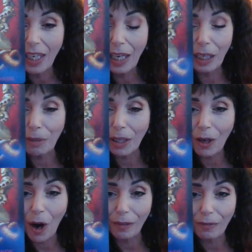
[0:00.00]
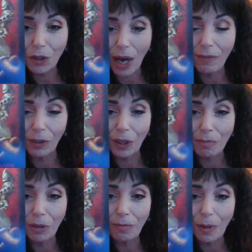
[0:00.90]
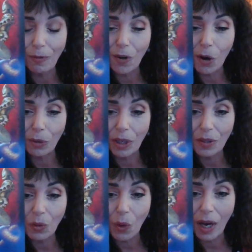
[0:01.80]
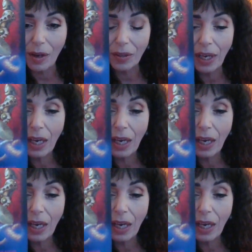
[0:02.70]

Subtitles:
It can be a card of travel and movement forward as well.